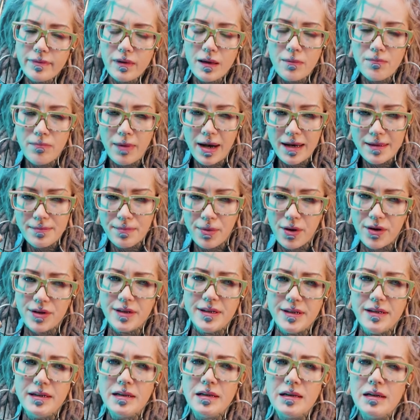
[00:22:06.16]
my
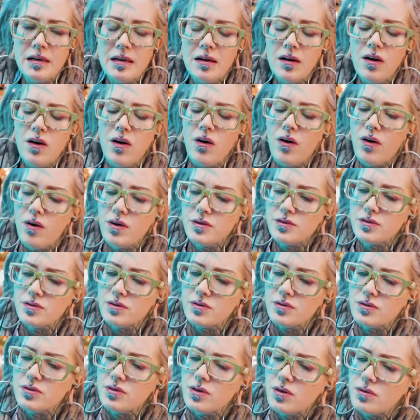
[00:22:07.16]
body also
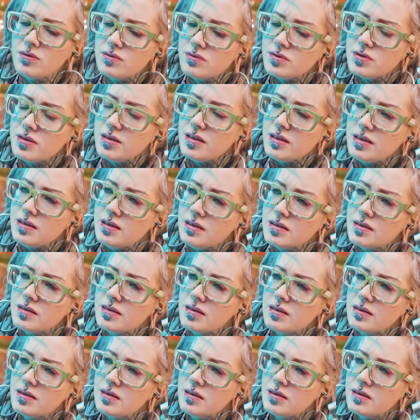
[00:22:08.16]
don't eat
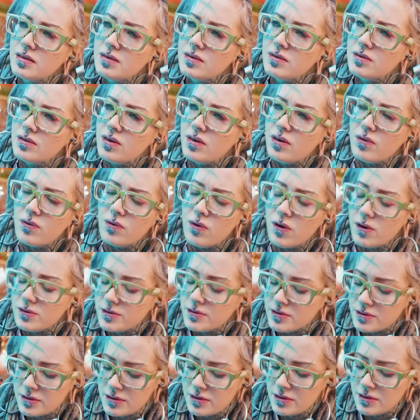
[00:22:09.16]
or
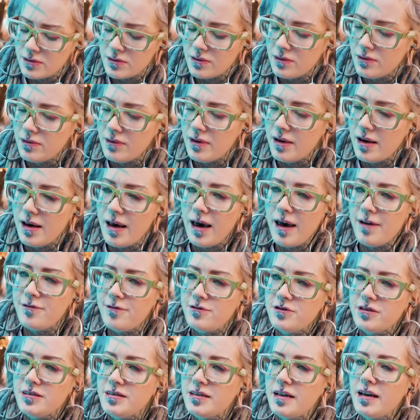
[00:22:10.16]
want
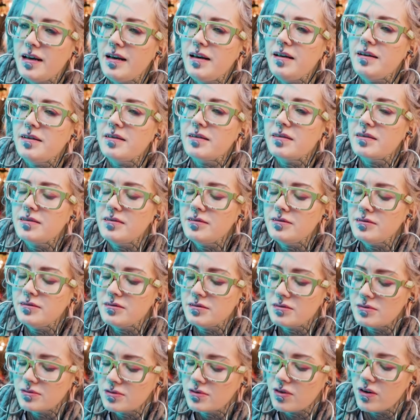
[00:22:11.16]
every day
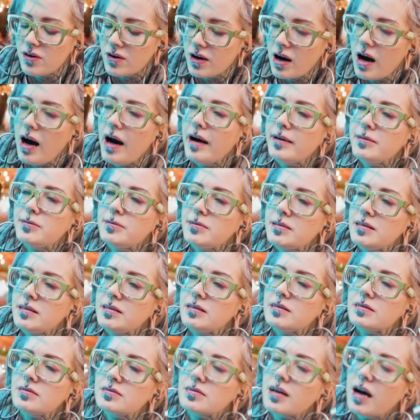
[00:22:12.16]

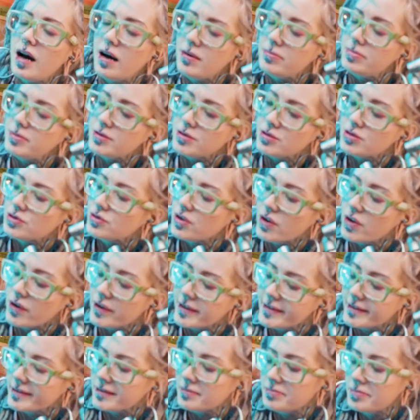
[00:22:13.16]
kohlrabi, cabbage,
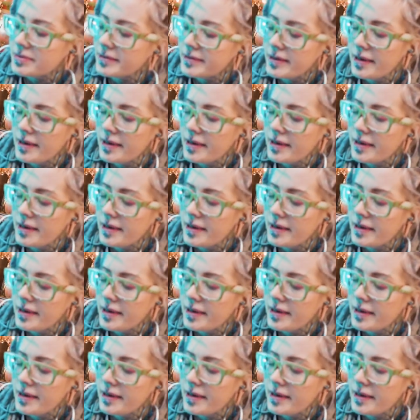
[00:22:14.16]
turnip.